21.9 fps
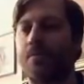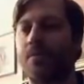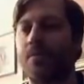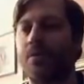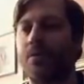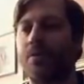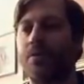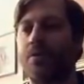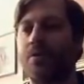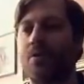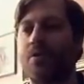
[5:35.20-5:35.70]

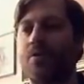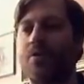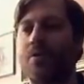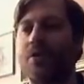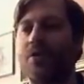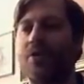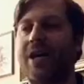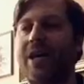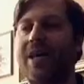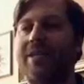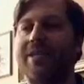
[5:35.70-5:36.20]
Stonewall
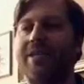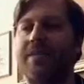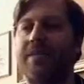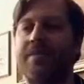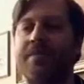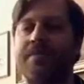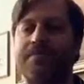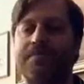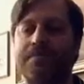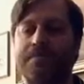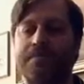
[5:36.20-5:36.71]
Jackson
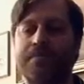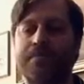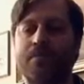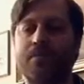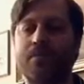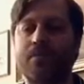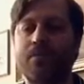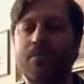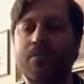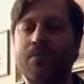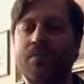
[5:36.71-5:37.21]

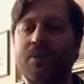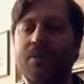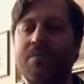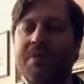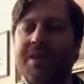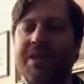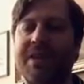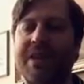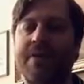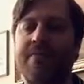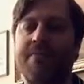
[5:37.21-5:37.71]

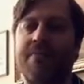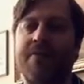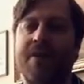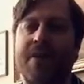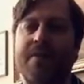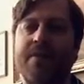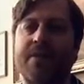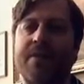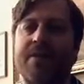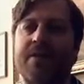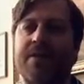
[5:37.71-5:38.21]
became
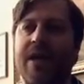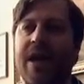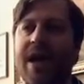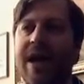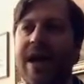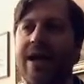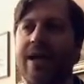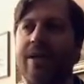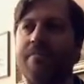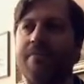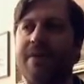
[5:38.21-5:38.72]
famous
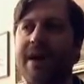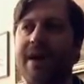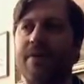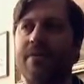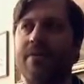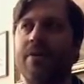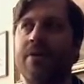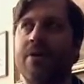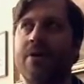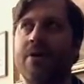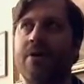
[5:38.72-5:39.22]
at a
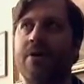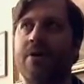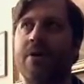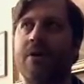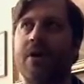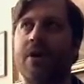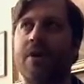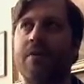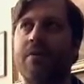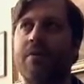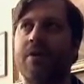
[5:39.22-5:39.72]
battle
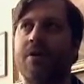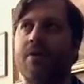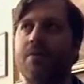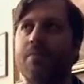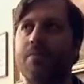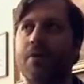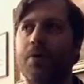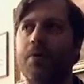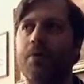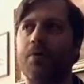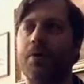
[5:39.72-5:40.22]
called
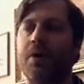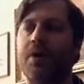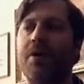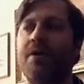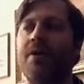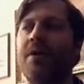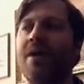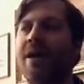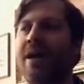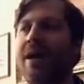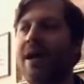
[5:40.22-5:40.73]
Bull Run,
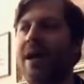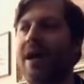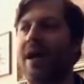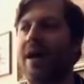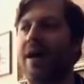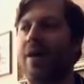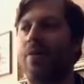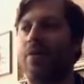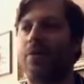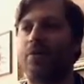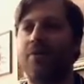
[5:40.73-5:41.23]

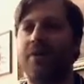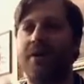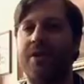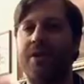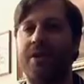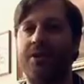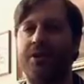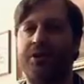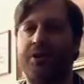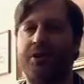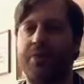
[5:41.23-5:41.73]
which we did a
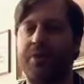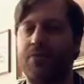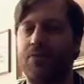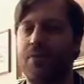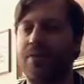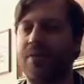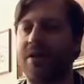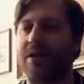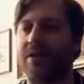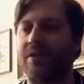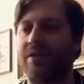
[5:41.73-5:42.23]
Chief
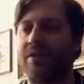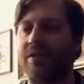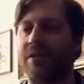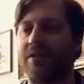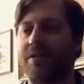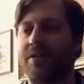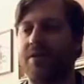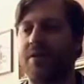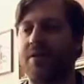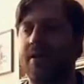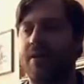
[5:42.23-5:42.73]
3000
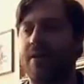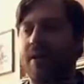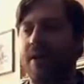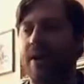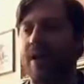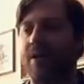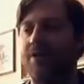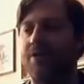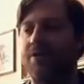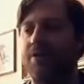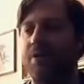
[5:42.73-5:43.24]
lesson on,
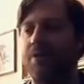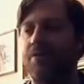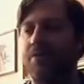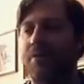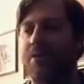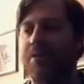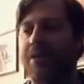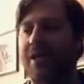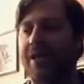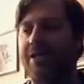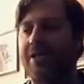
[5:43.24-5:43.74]
and Stonewall
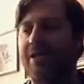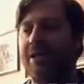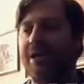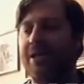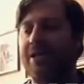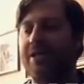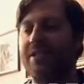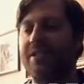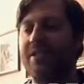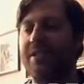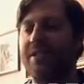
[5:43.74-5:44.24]
Jackson got his
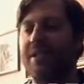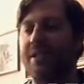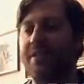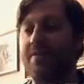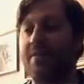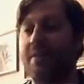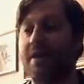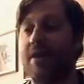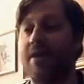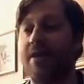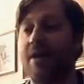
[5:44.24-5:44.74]
nickname
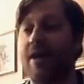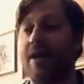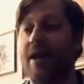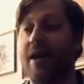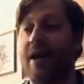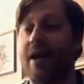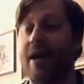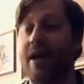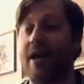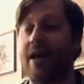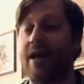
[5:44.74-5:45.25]
there.
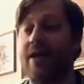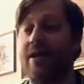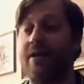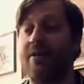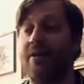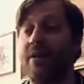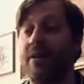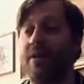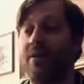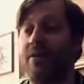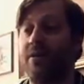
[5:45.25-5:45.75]
And
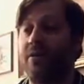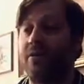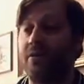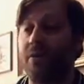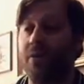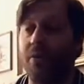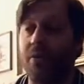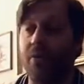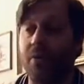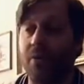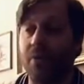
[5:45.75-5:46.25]

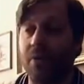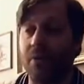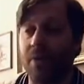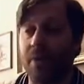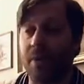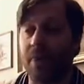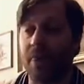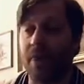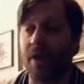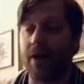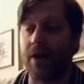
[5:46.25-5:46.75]
so,
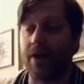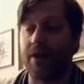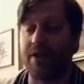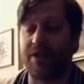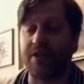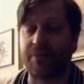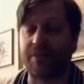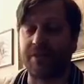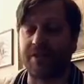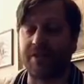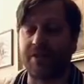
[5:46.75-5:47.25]
because he
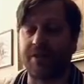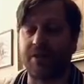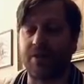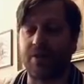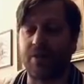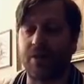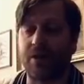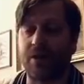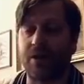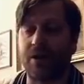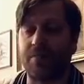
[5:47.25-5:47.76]
was so
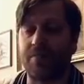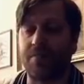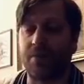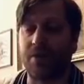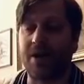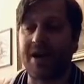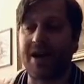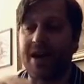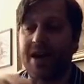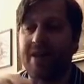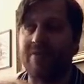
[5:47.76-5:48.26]

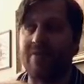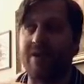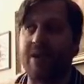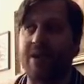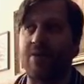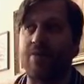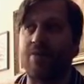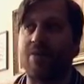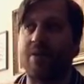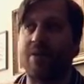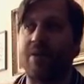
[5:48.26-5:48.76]
brave and he
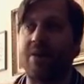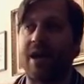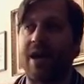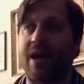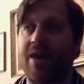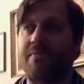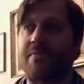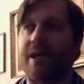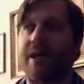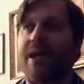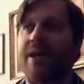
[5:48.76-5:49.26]
didn't hide
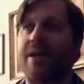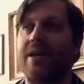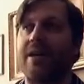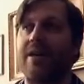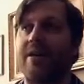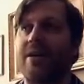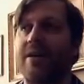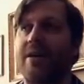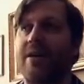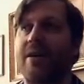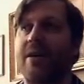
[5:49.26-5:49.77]
behind
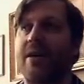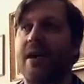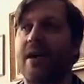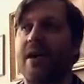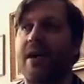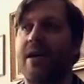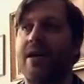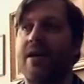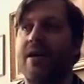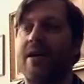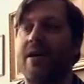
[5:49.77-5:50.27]
anything, and
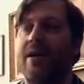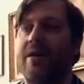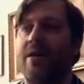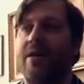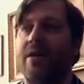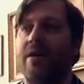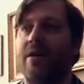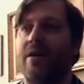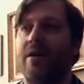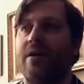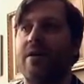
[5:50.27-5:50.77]
he
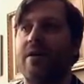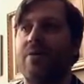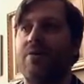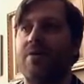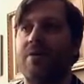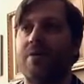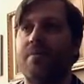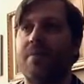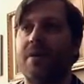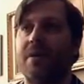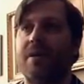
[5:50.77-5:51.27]
was
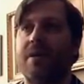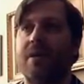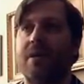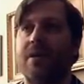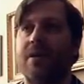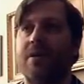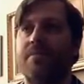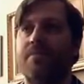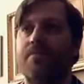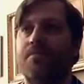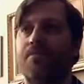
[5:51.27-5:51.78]

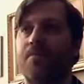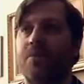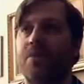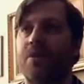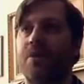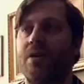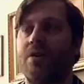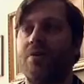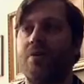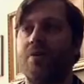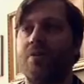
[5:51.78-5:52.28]

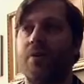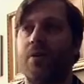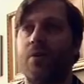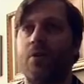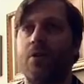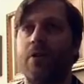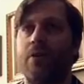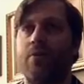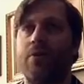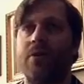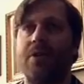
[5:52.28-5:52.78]
a
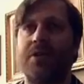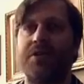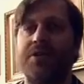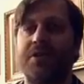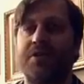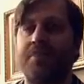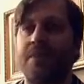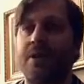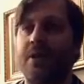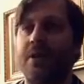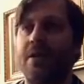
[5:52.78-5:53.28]
really religious
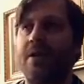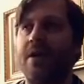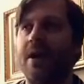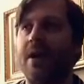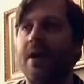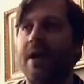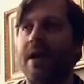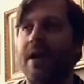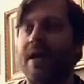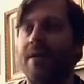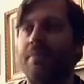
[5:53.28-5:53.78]
man,
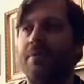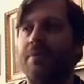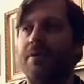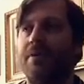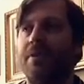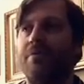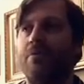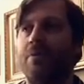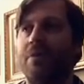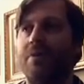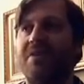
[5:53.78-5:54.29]
and he believed
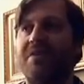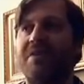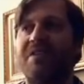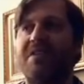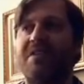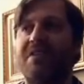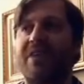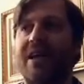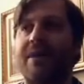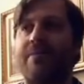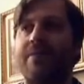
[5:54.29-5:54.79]
when it was his
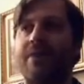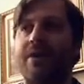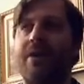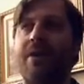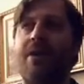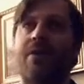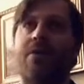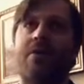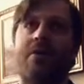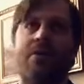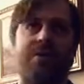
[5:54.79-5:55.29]
time to
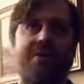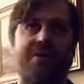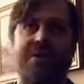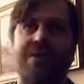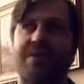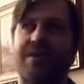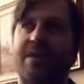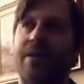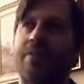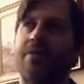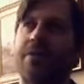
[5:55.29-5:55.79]
go, it was his
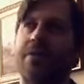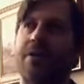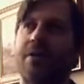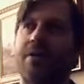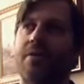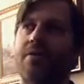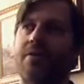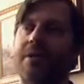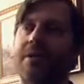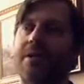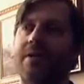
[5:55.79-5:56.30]
time to go,
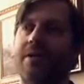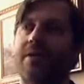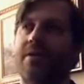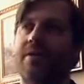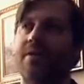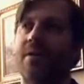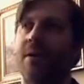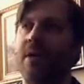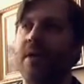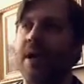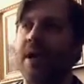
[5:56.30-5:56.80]
and he didn't
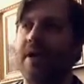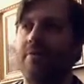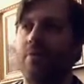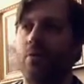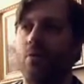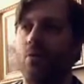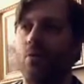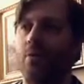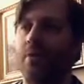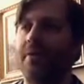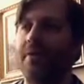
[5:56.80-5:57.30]
ever
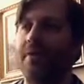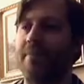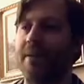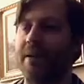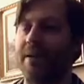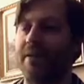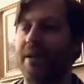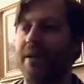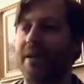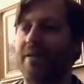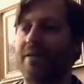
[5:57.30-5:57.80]
worry about
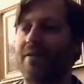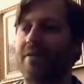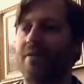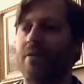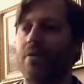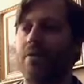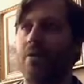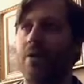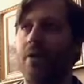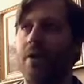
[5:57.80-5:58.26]
that. So,